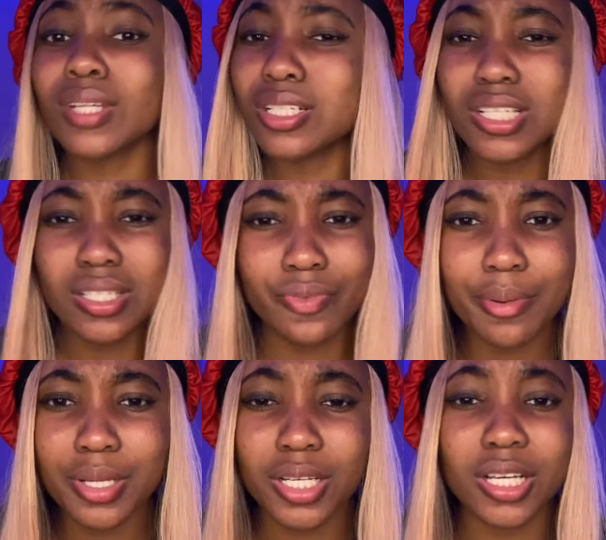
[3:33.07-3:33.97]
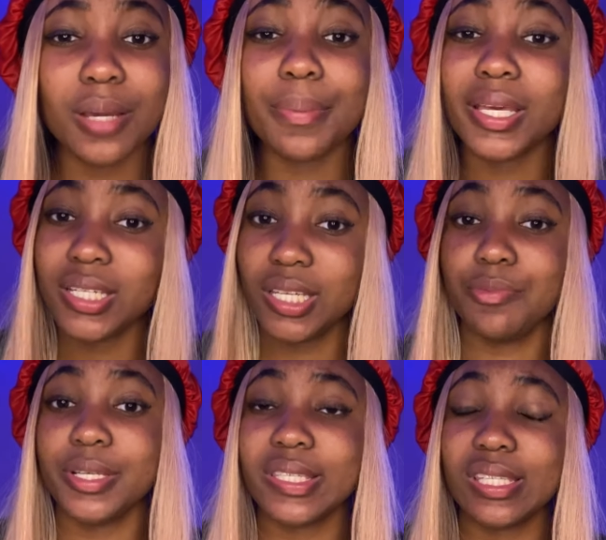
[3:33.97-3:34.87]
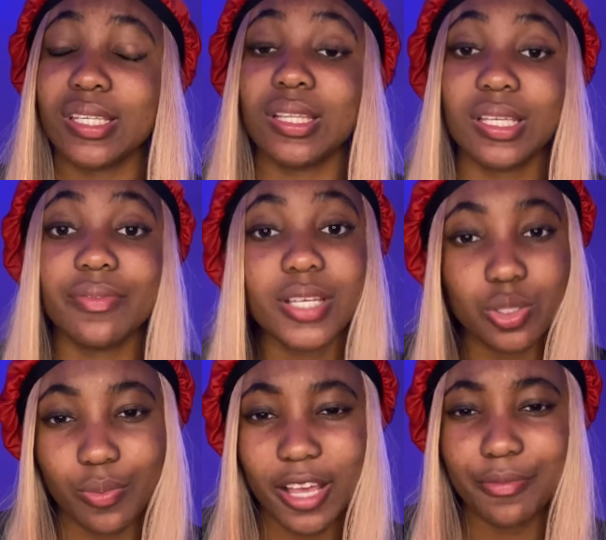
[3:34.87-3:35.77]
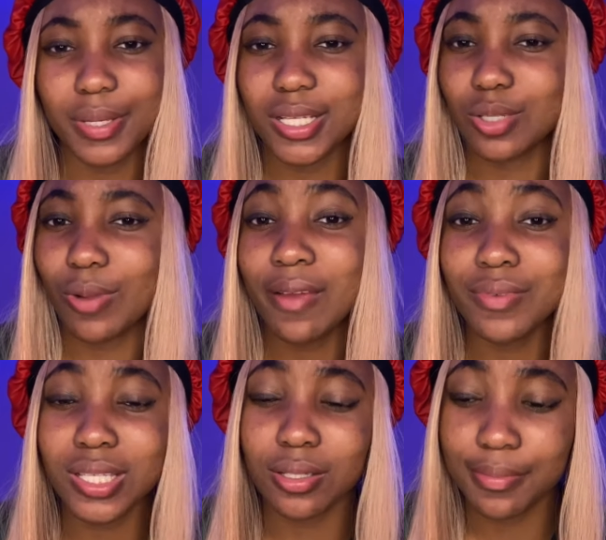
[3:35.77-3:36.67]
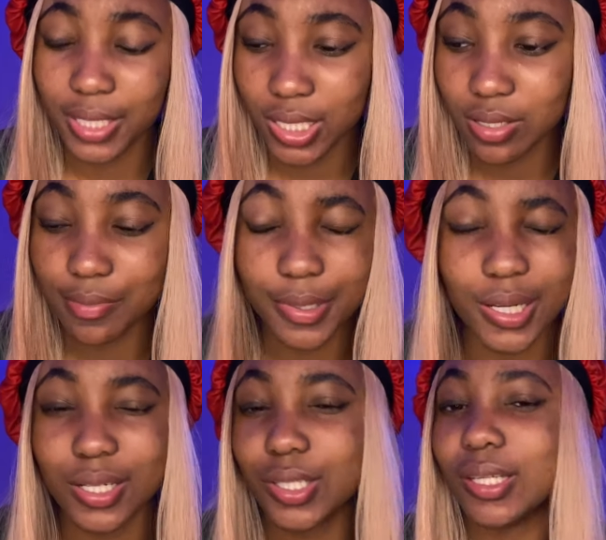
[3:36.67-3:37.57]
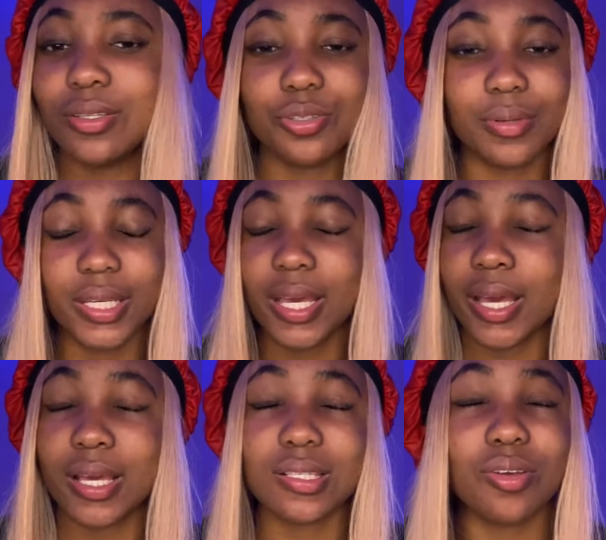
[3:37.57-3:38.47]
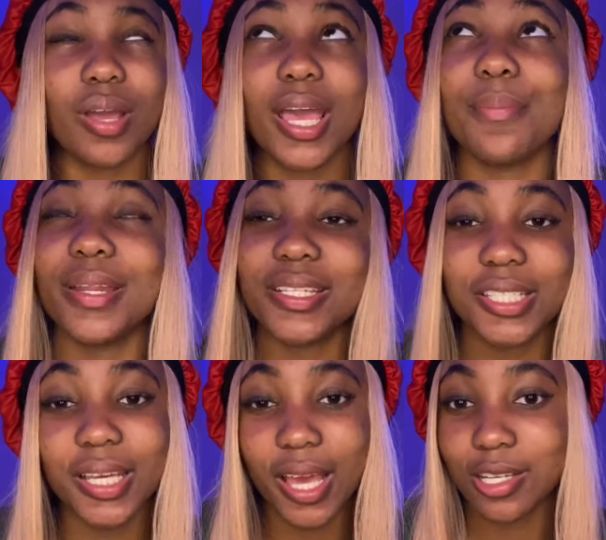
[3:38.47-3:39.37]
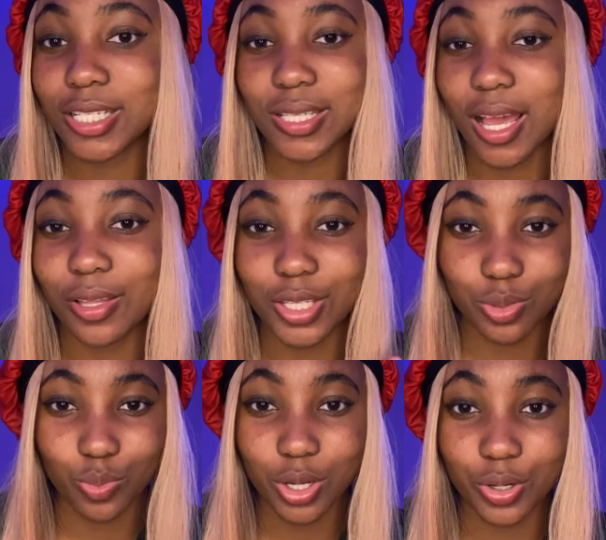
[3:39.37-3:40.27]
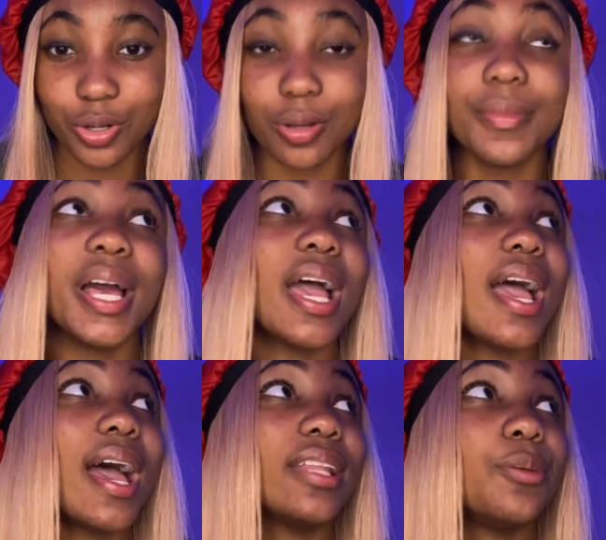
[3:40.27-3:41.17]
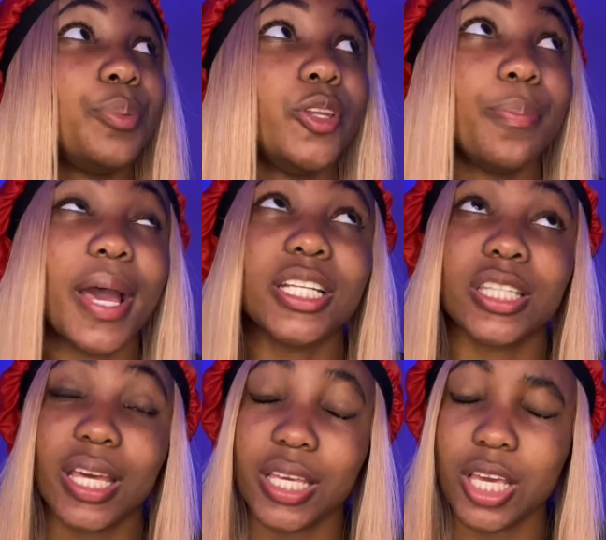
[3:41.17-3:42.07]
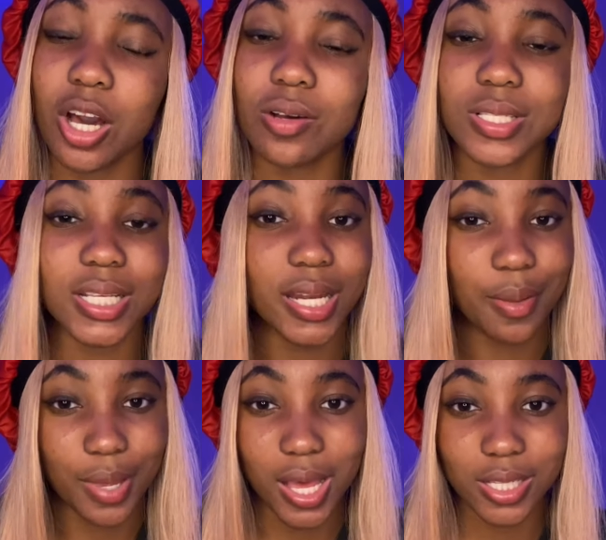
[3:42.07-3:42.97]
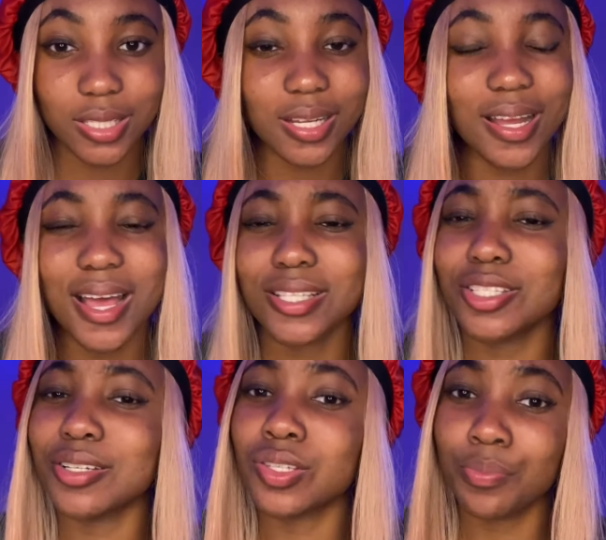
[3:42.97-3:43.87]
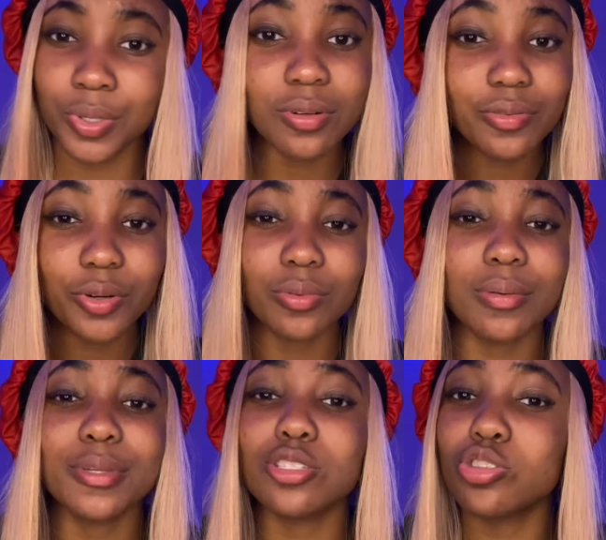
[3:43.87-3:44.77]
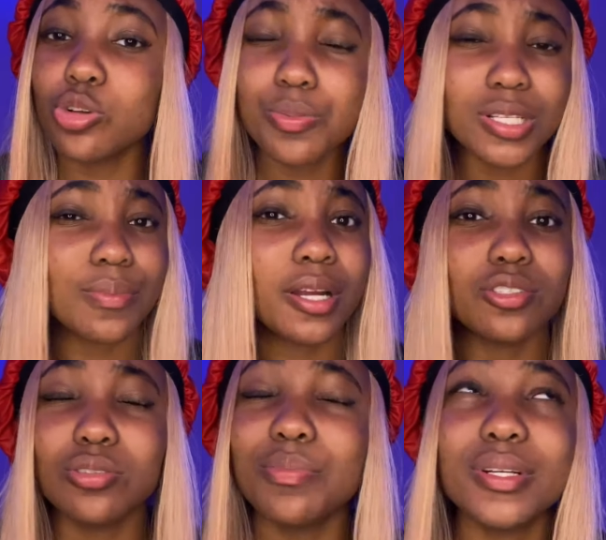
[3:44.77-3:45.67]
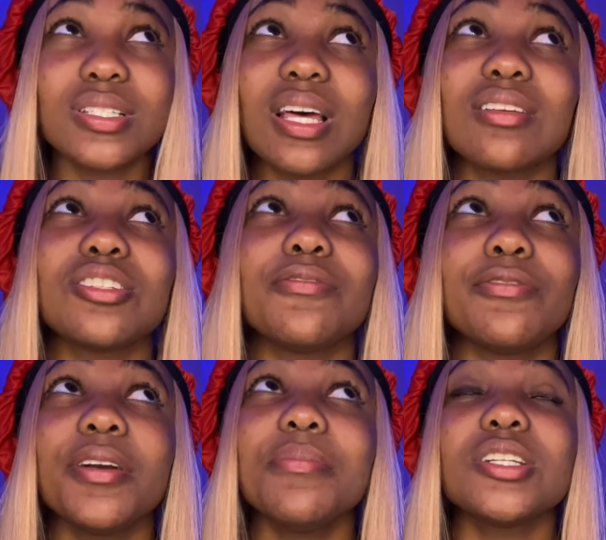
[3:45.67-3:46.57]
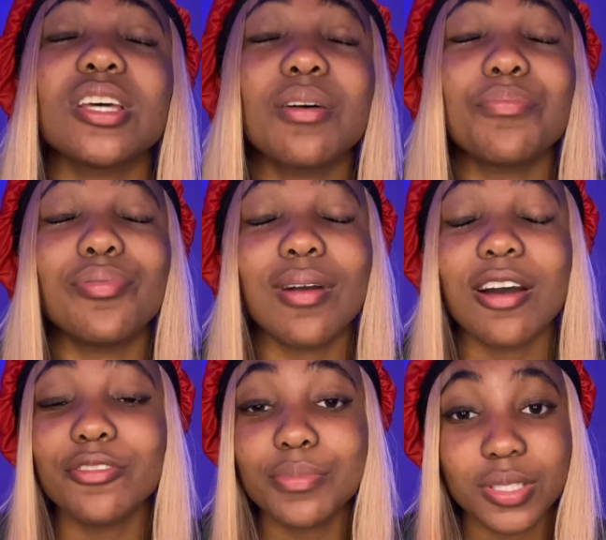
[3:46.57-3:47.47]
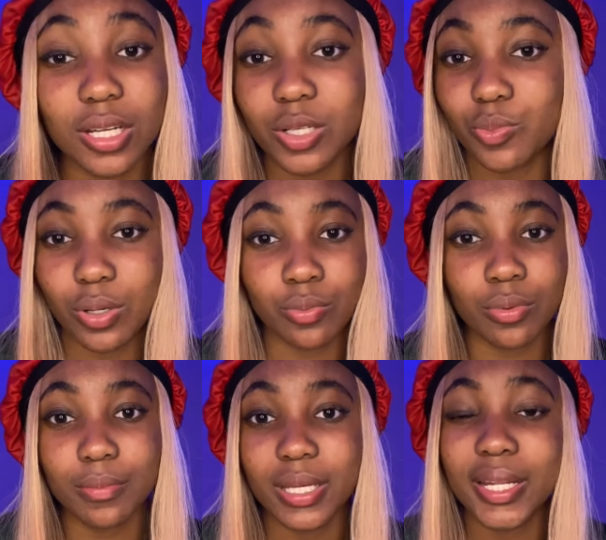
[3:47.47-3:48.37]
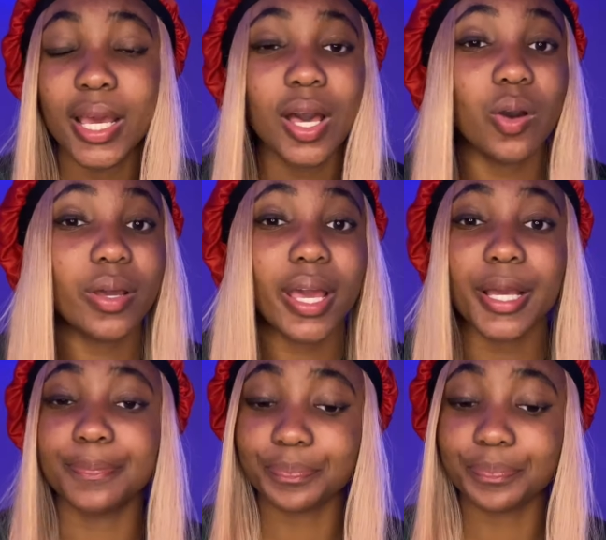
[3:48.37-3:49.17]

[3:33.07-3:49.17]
just very good. But he did recently leave his wife because the wife was a little bit disobedient, didn't do what he asked, okay? But he did catch his eye on this one girl at the beauty pageant that he hosted named Esther. Esther is a beautiful woman, super smart, super intelligent, very much a proverb study woman, okay?